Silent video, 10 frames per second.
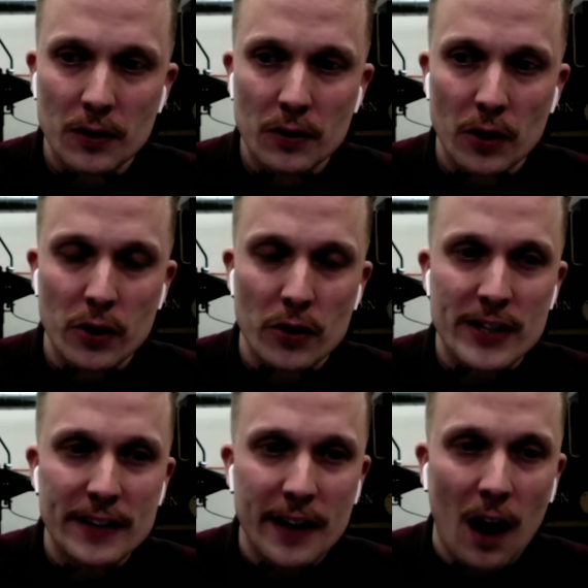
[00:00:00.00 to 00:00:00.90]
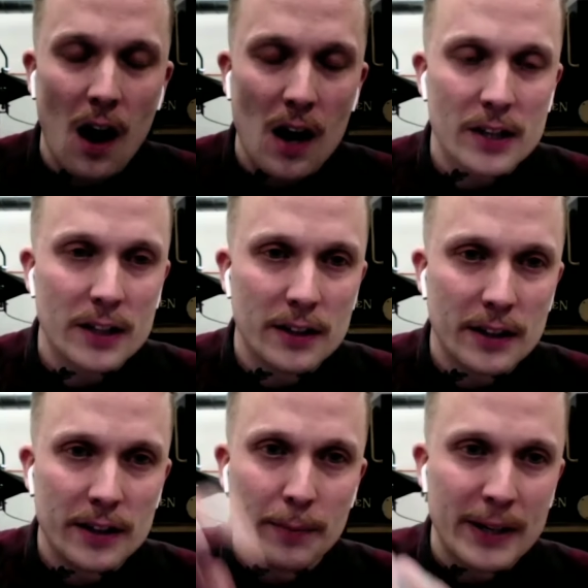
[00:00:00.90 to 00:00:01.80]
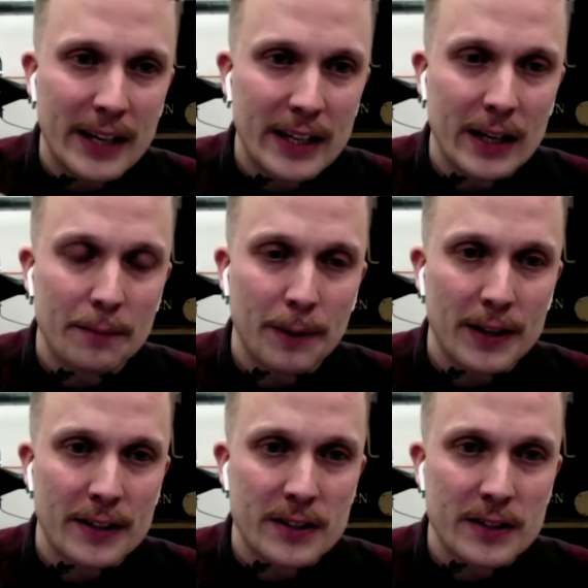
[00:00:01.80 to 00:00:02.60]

no, you're saying the R in the mm-hmm. beginning, but